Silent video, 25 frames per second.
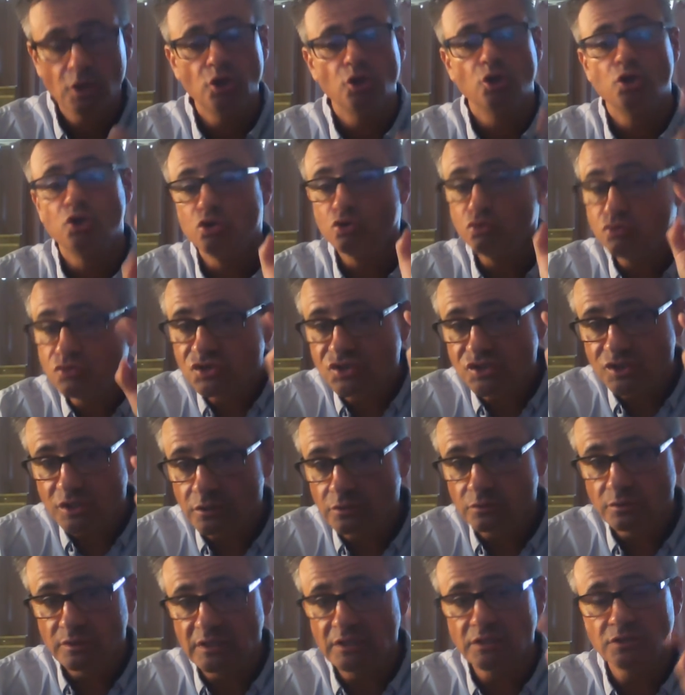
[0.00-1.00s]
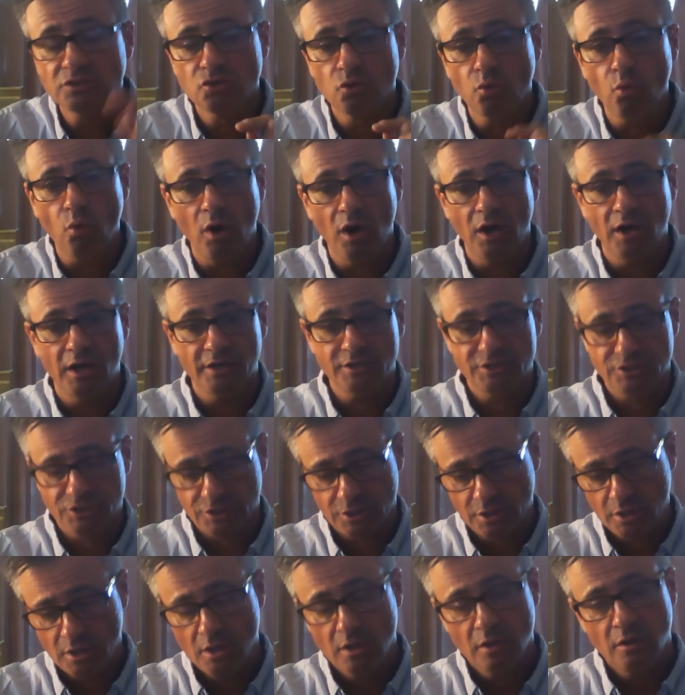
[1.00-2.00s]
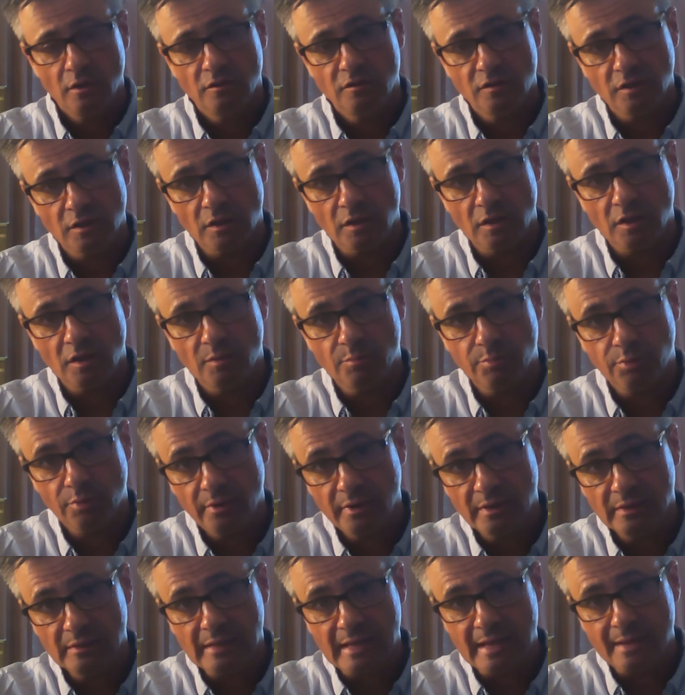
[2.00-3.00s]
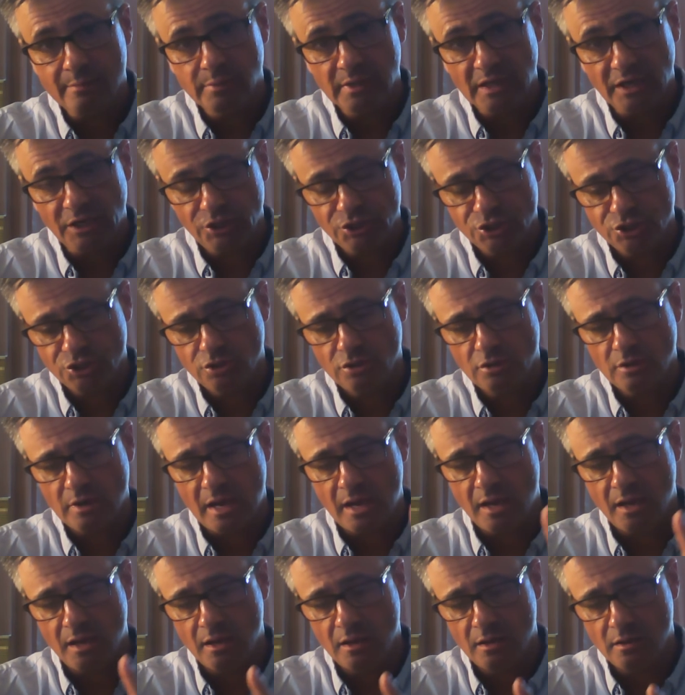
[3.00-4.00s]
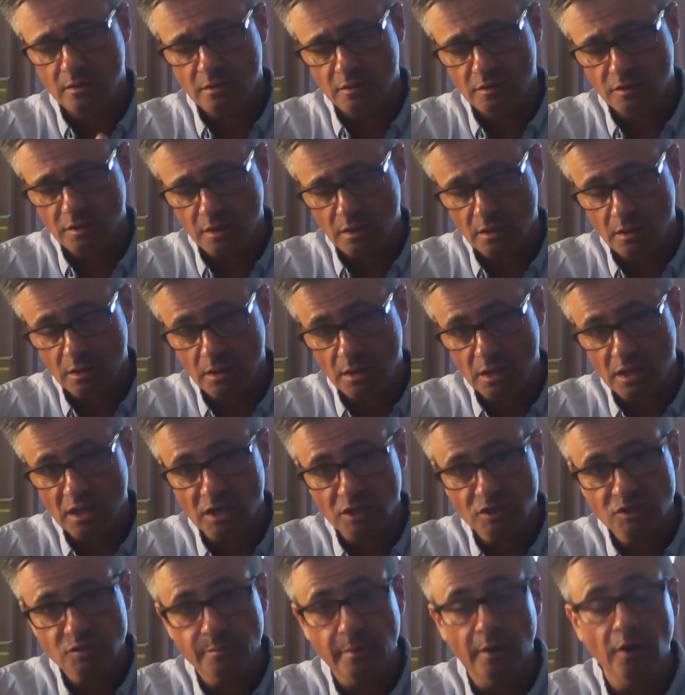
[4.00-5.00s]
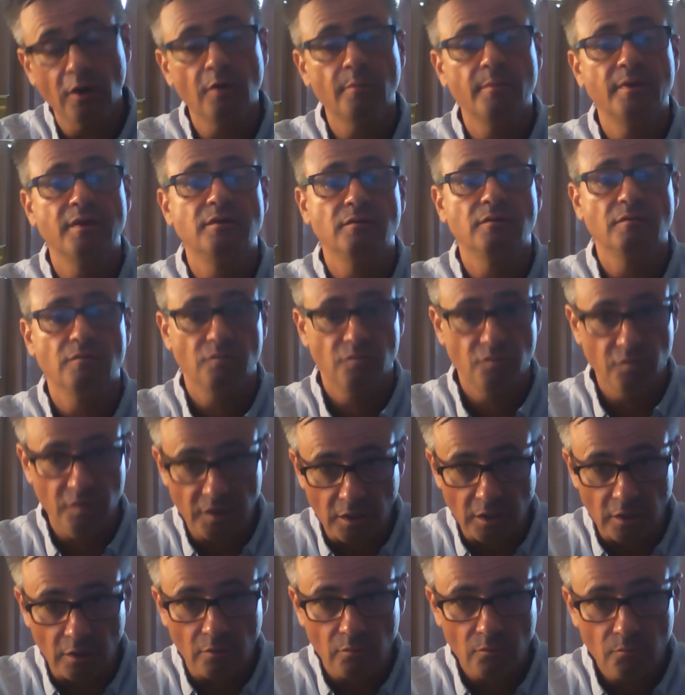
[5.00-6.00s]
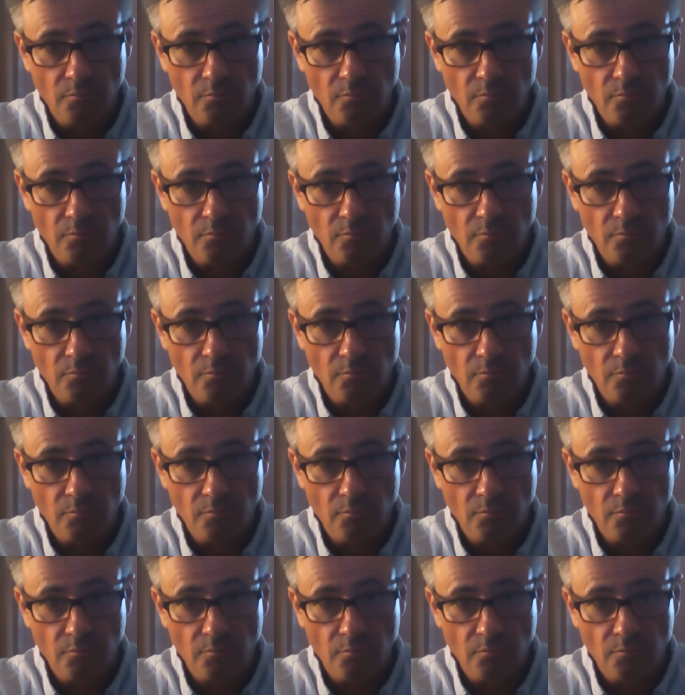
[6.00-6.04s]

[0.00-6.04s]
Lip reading: you still need to watch the pre-lab lecture and the experiment video.